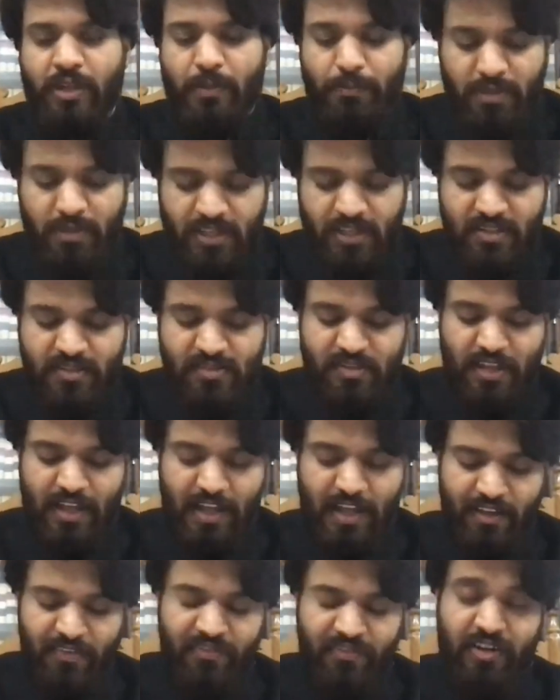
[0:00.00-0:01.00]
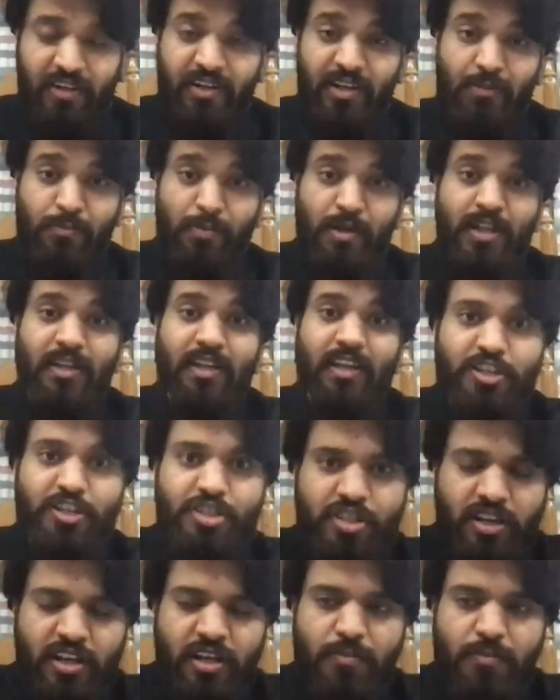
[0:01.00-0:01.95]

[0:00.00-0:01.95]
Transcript: Please have a demarcation in